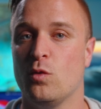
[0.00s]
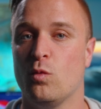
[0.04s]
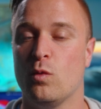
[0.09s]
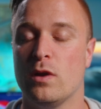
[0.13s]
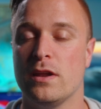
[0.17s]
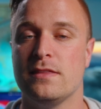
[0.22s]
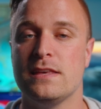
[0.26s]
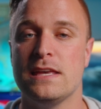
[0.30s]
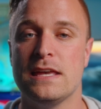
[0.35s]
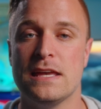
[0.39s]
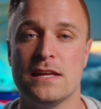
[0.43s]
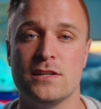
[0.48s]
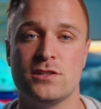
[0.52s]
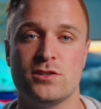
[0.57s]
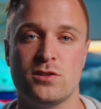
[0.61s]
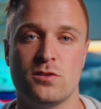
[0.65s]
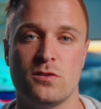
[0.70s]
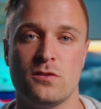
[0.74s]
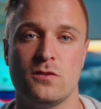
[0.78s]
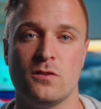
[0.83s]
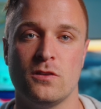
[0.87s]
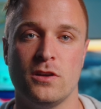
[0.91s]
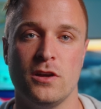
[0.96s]
one of the
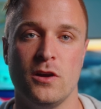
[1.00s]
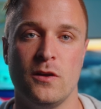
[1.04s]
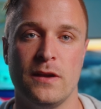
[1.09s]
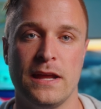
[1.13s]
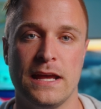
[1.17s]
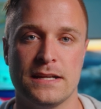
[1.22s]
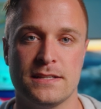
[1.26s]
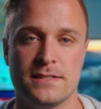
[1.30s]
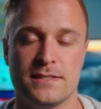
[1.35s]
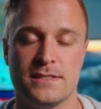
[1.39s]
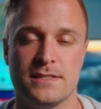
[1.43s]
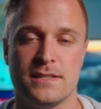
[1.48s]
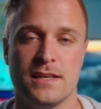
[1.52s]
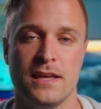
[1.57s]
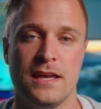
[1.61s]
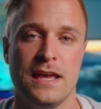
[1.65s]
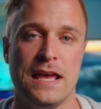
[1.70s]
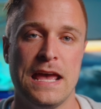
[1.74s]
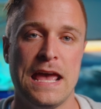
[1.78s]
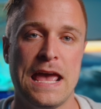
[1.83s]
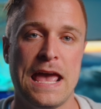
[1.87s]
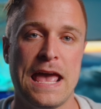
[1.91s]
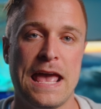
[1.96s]
internal codecs
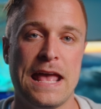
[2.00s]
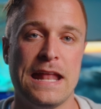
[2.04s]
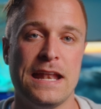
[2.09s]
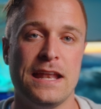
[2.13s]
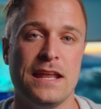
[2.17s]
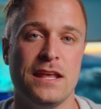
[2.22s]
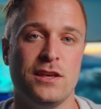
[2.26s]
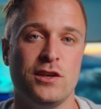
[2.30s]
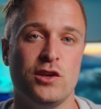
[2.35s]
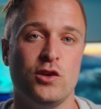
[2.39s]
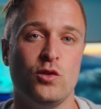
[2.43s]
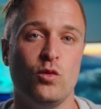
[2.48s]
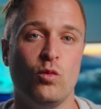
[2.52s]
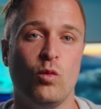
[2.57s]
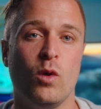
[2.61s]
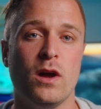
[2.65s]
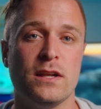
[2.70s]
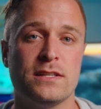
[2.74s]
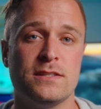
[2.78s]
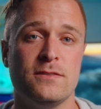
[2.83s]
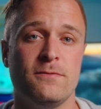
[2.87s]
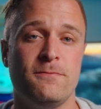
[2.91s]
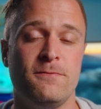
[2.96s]
and you
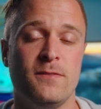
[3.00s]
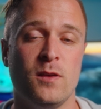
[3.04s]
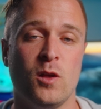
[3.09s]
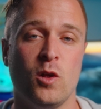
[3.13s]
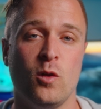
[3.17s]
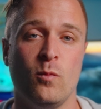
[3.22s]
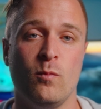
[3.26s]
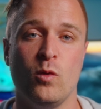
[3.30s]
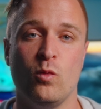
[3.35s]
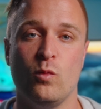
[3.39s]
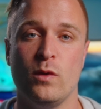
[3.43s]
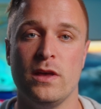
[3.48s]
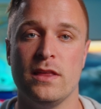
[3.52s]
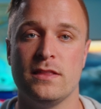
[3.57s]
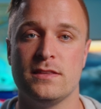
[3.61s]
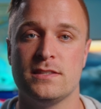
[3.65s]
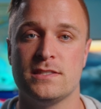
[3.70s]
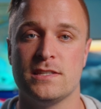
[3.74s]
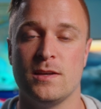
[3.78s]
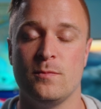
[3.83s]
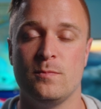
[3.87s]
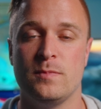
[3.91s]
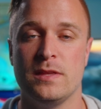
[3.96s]
want to film with
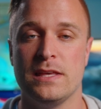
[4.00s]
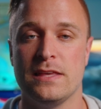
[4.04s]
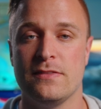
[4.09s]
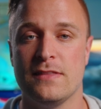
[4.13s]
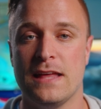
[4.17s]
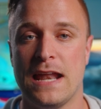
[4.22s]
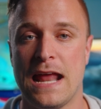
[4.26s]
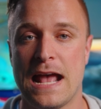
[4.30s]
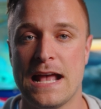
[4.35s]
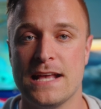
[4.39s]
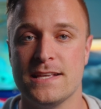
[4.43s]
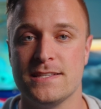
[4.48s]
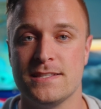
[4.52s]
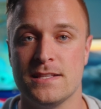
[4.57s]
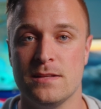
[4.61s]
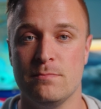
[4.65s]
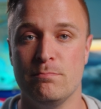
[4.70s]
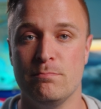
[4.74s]
something that has the